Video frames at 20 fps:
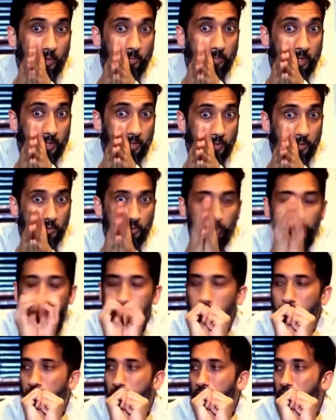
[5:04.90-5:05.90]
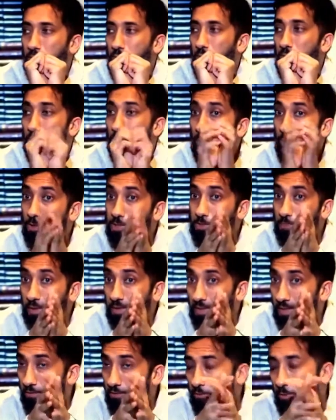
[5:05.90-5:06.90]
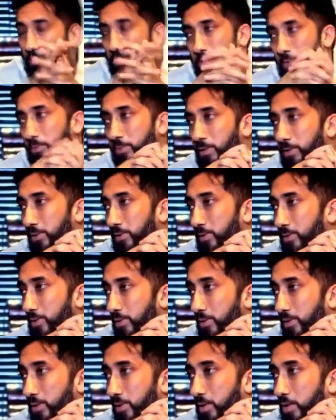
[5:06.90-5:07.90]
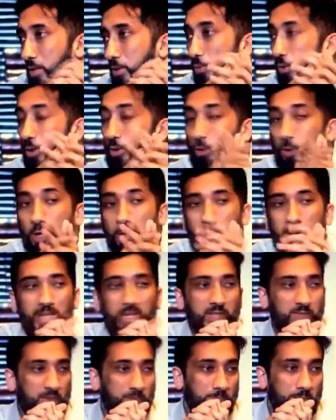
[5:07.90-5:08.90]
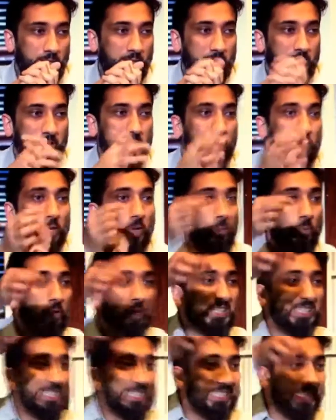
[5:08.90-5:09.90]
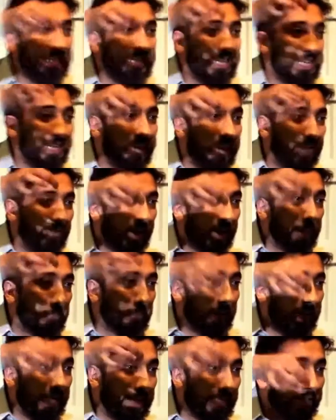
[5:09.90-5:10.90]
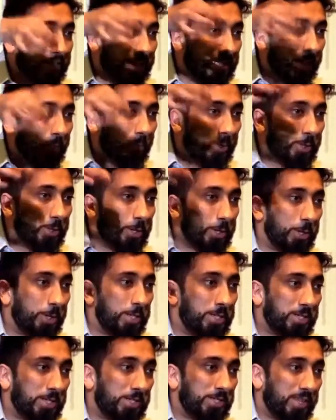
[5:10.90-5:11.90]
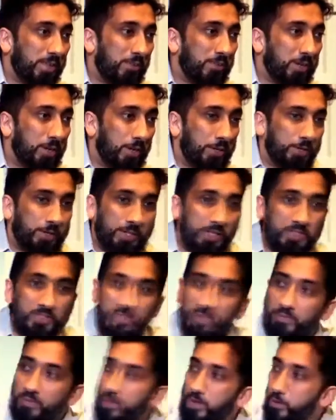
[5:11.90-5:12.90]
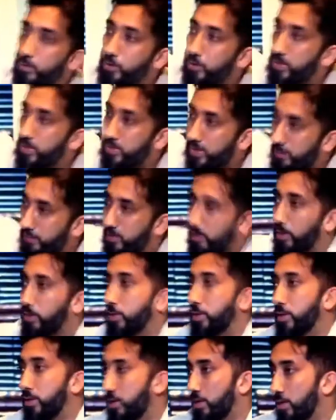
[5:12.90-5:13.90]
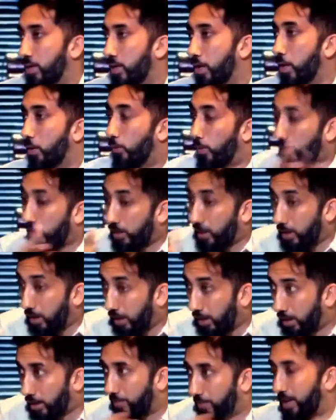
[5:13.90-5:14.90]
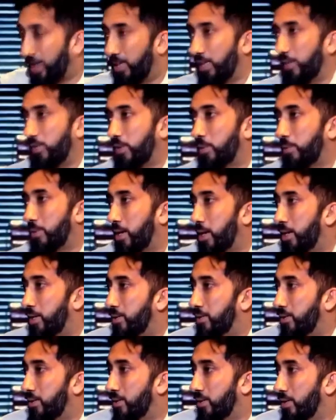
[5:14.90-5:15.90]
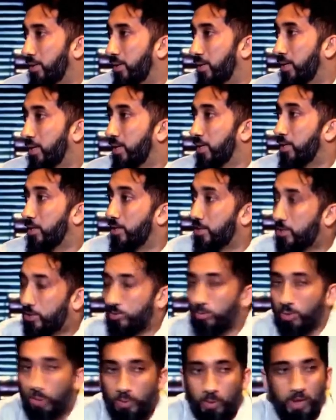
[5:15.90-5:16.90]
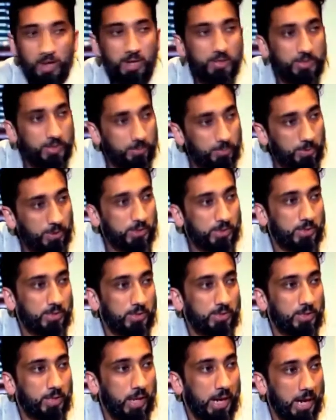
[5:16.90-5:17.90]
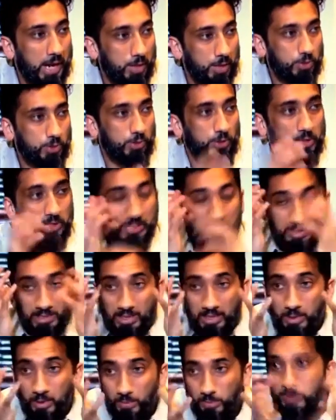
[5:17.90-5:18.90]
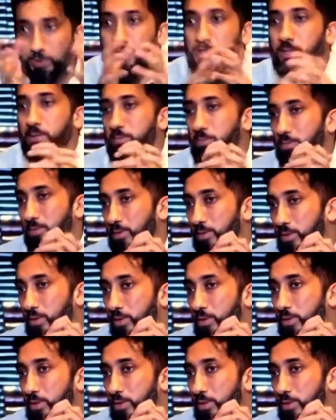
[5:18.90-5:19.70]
What am I going to do? What is my life going to mean? What good am I leaving behind? What seed have I planted that will turn into 700 and 700 and 700? What khair am I leaving behind? This requires a person to actually seek wisdom,